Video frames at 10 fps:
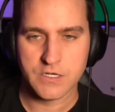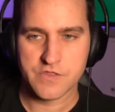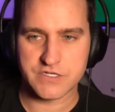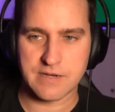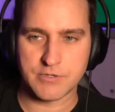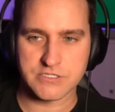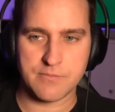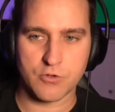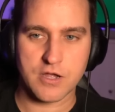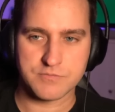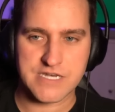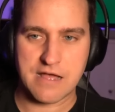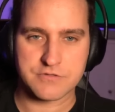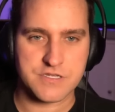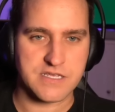the double double comes
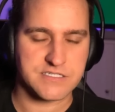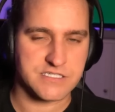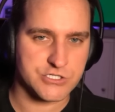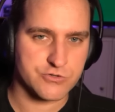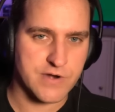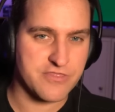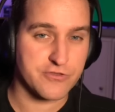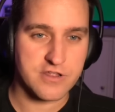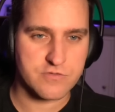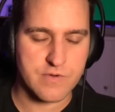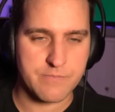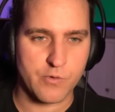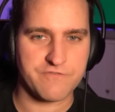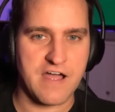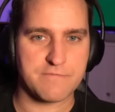down to the assist rate
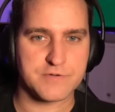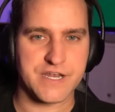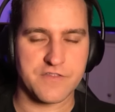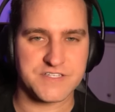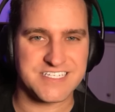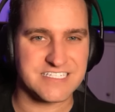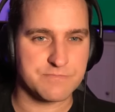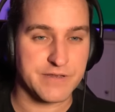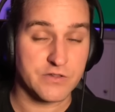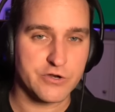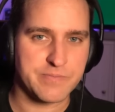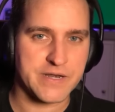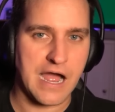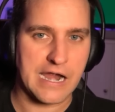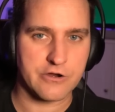33.5% on the season, but a little bit
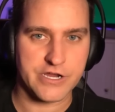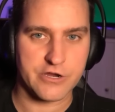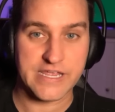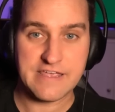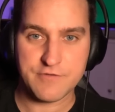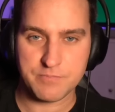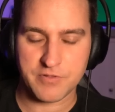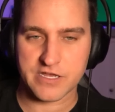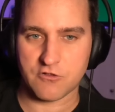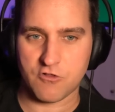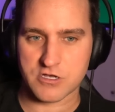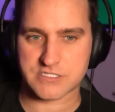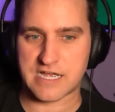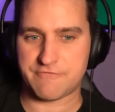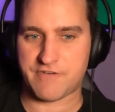higher here, even playing
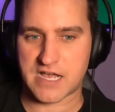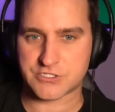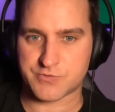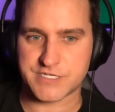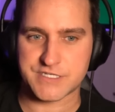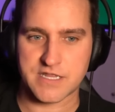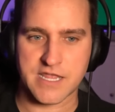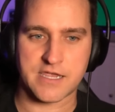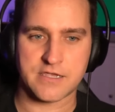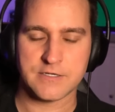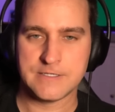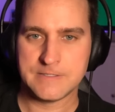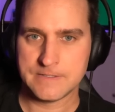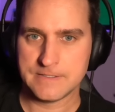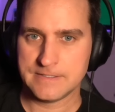alongside Fox recently.
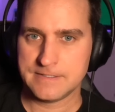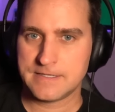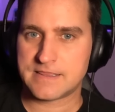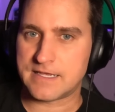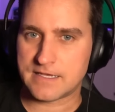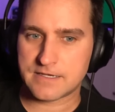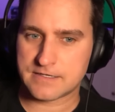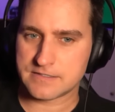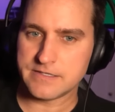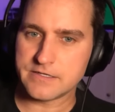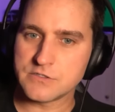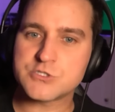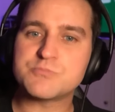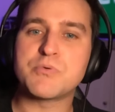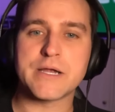Think a little
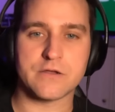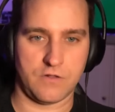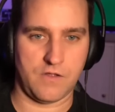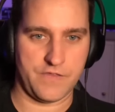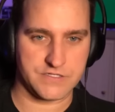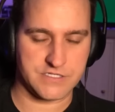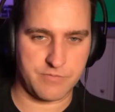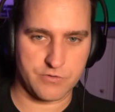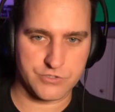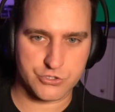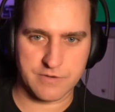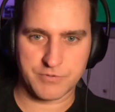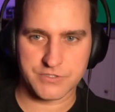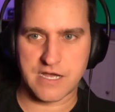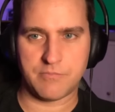sprinkle on the Sabonis
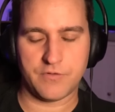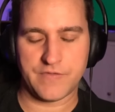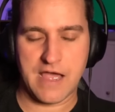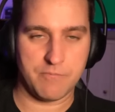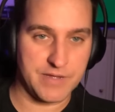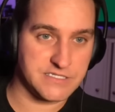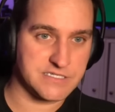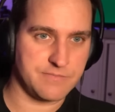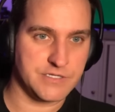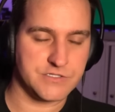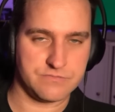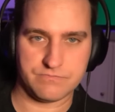triple double. Now, Ben Simmons,